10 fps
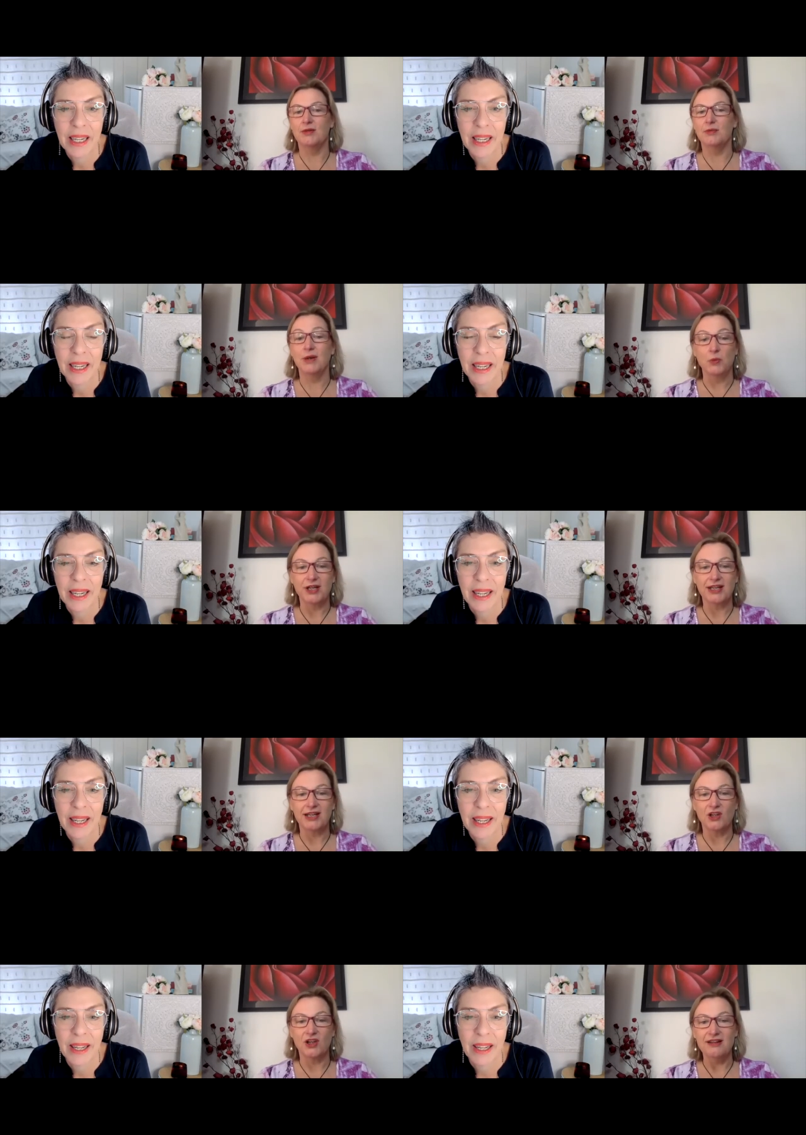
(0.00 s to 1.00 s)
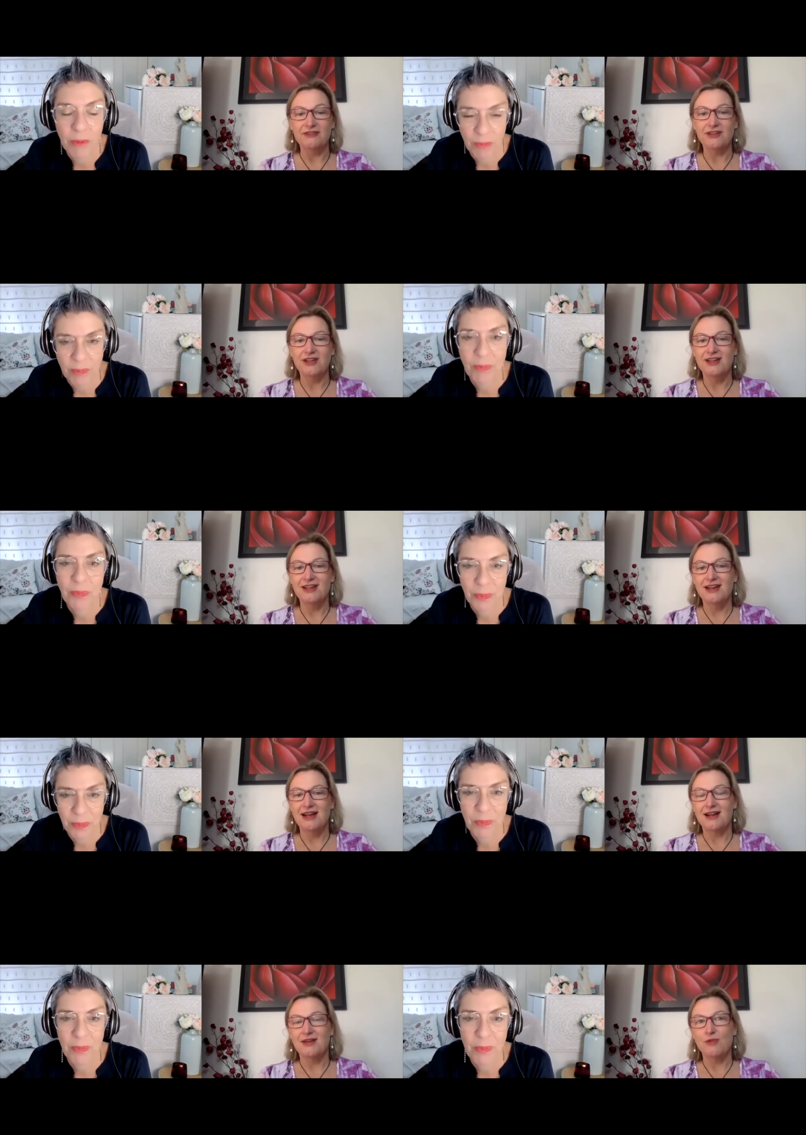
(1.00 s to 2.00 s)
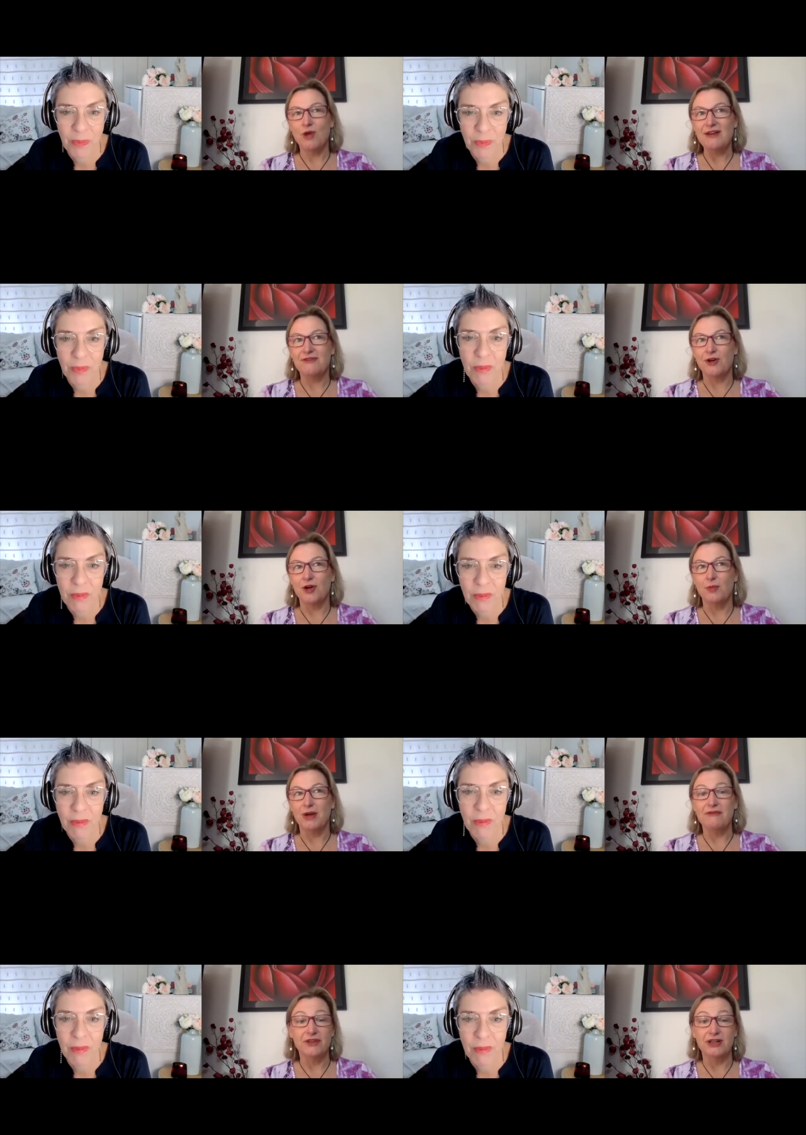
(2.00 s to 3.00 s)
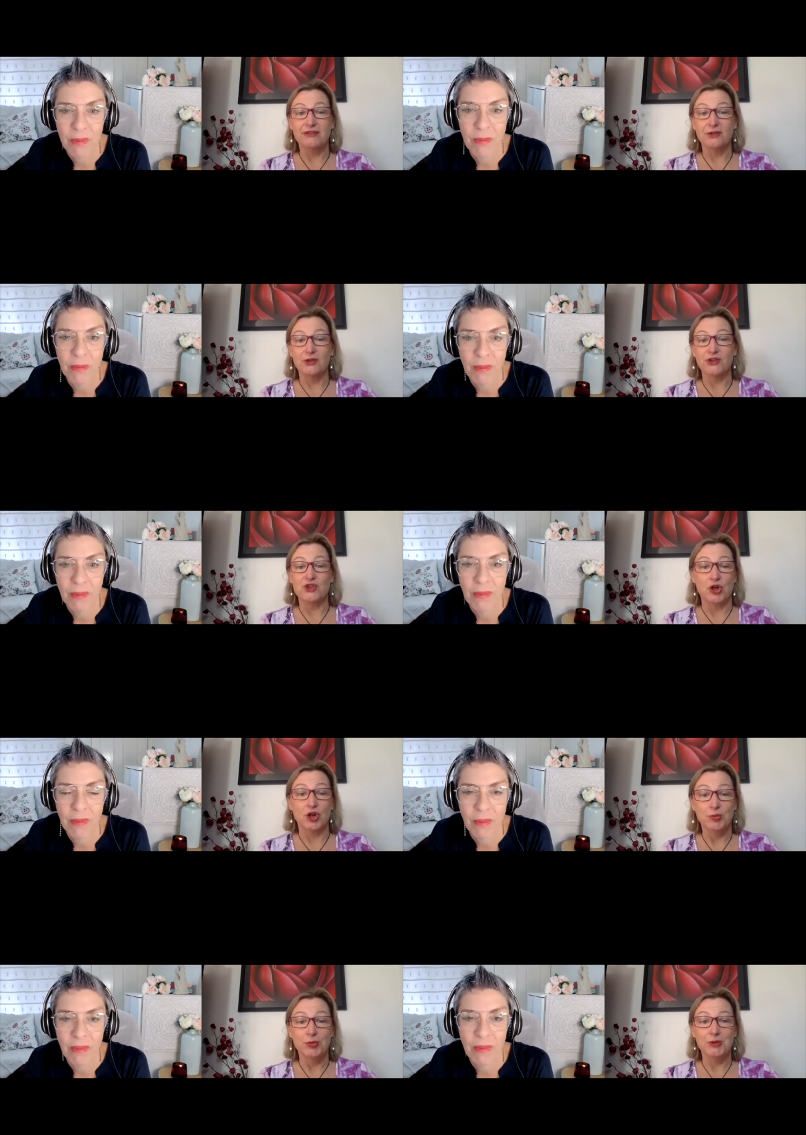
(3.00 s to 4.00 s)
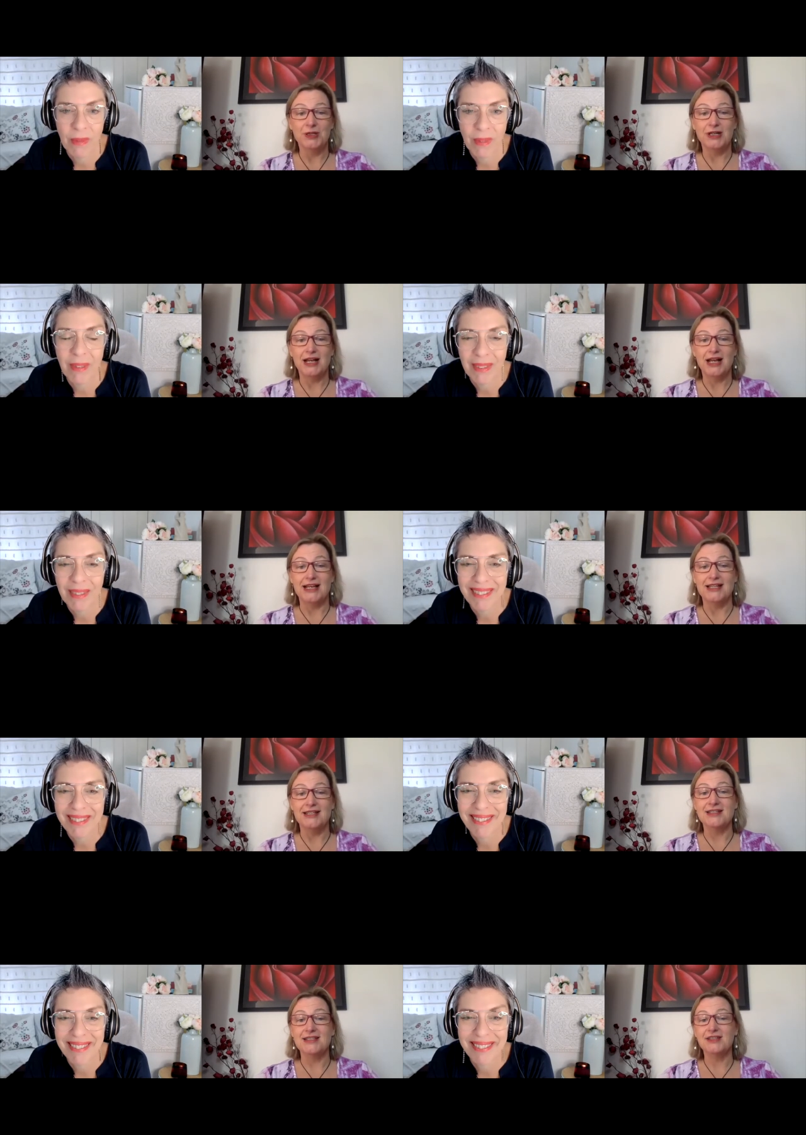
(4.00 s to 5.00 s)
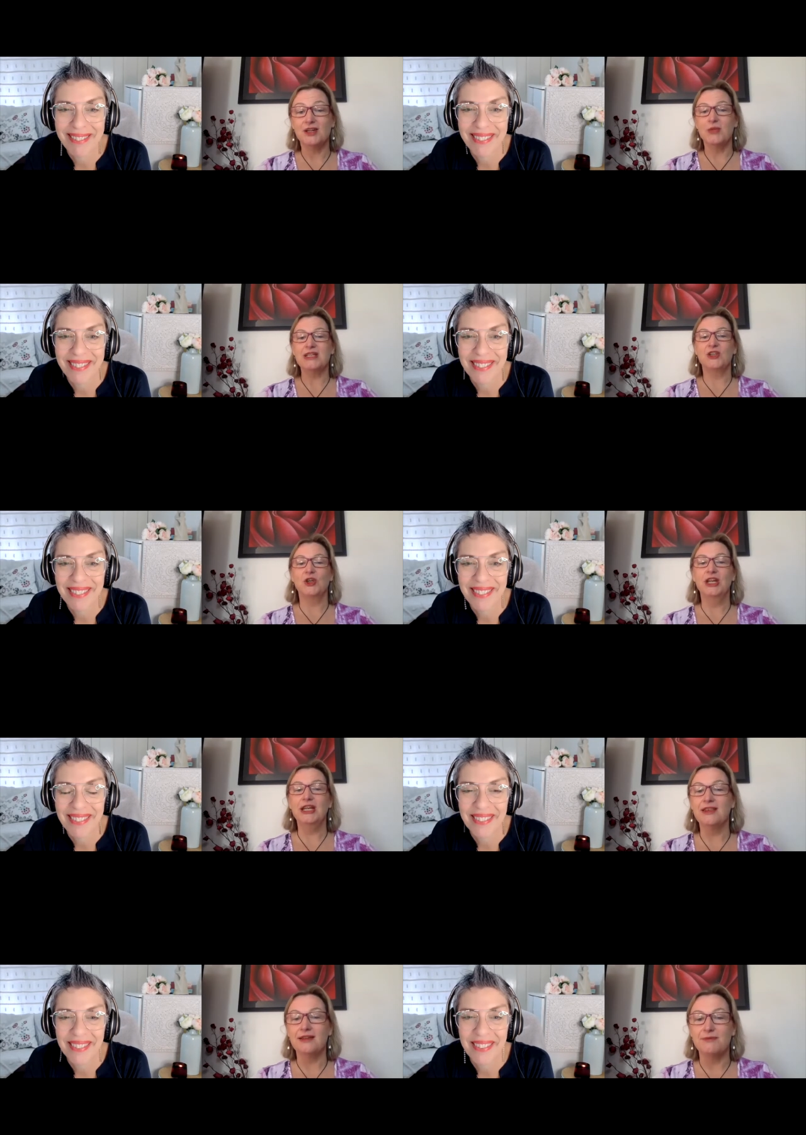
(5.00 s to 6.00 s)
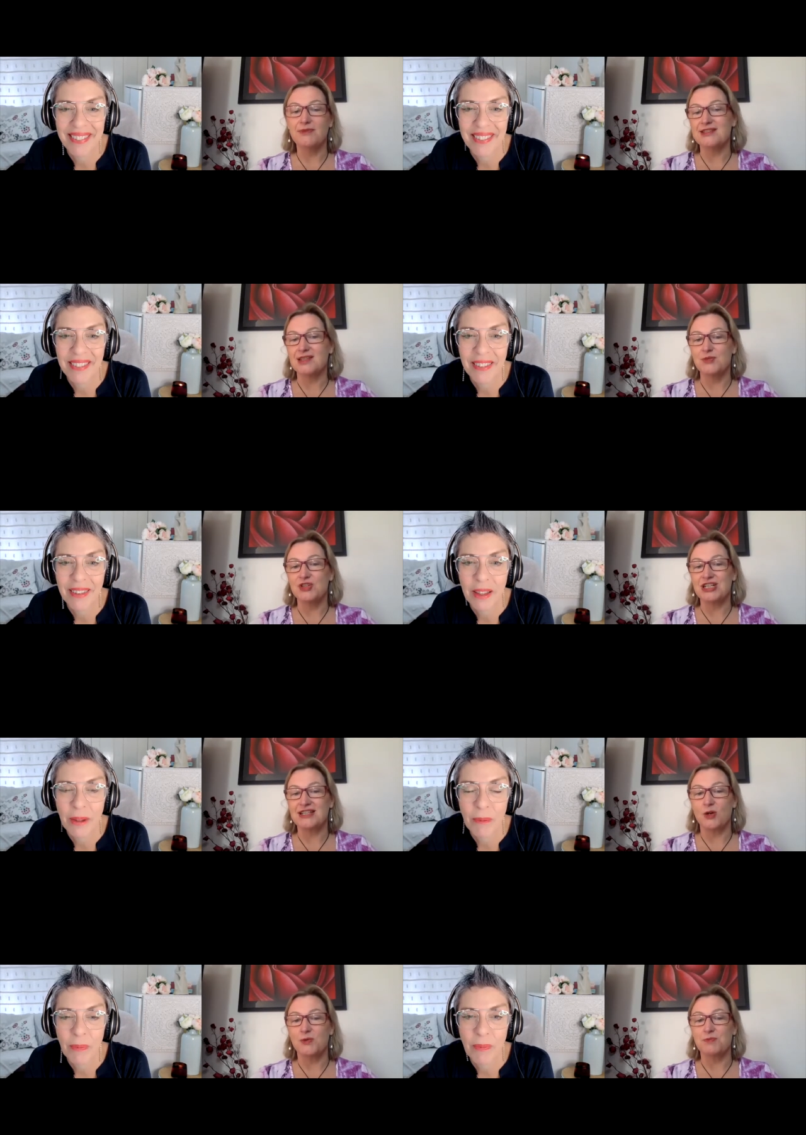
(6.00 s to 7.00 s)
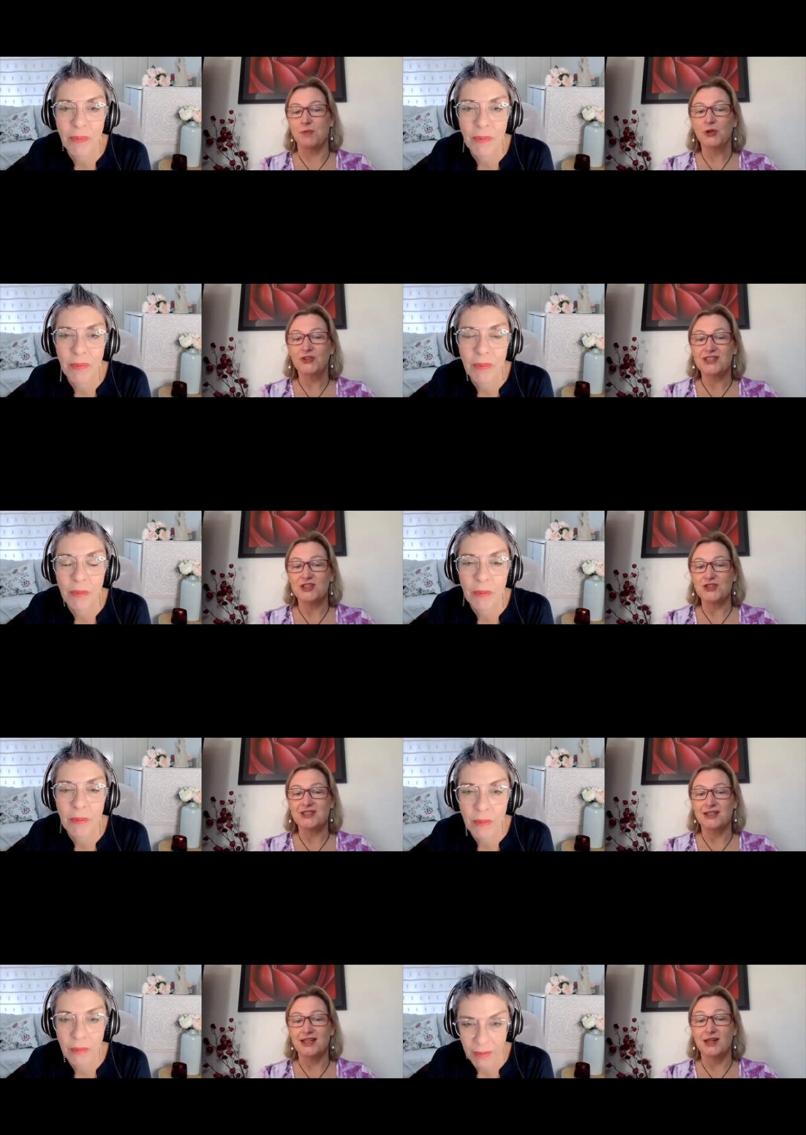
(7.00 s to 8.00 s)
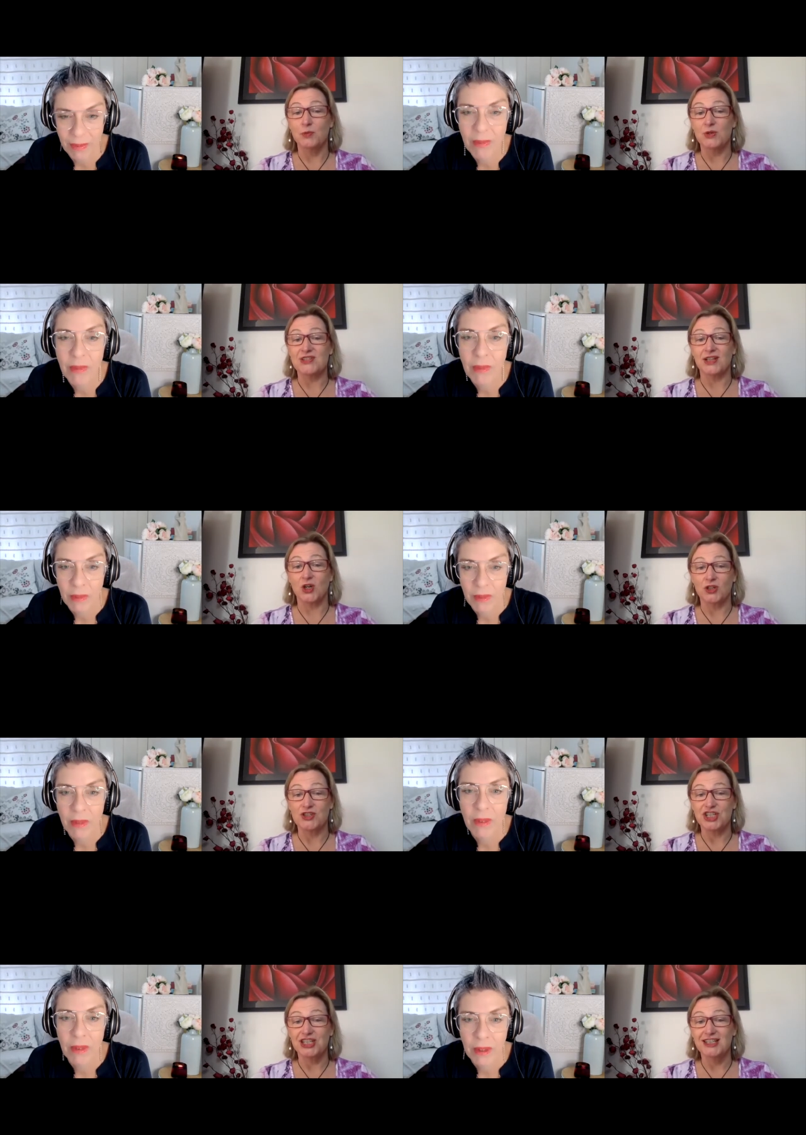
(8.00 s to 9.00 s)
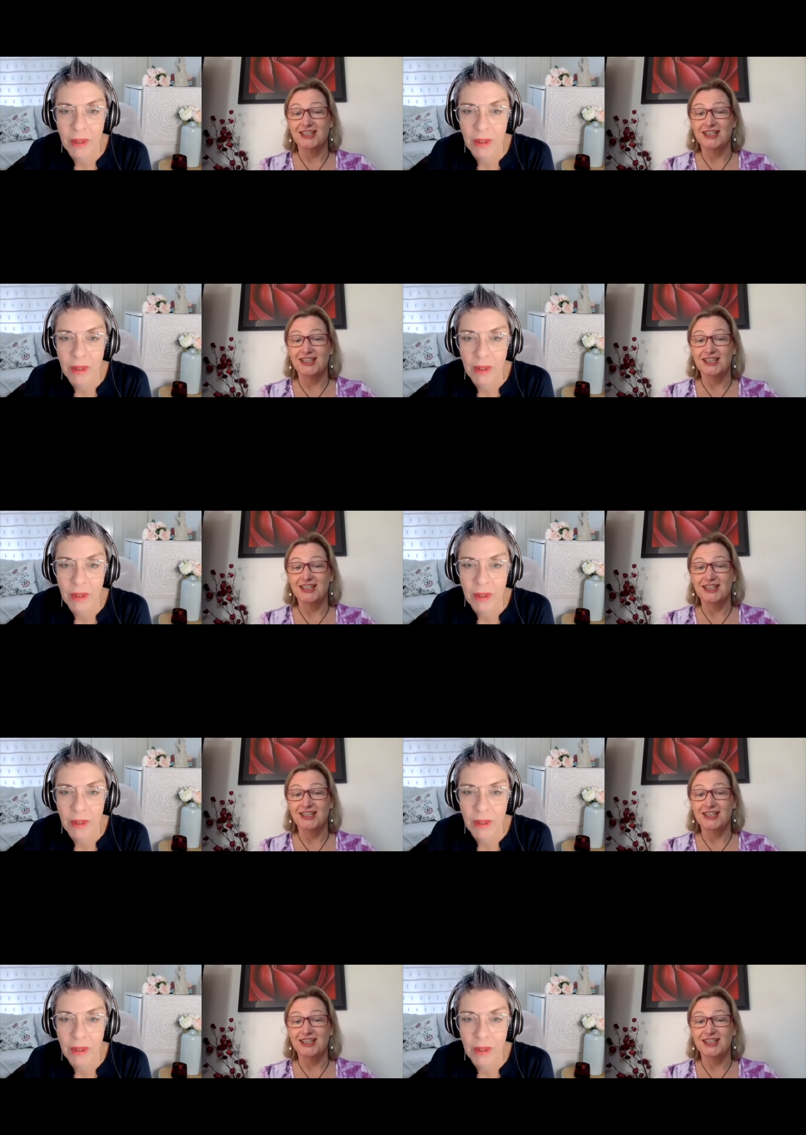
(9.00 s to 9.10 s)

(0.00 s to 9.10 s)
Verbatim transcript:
Speaker 1: my working life, right from my very first job. And, you know, I went to uni, the, the subject that I was most interested in was psychology.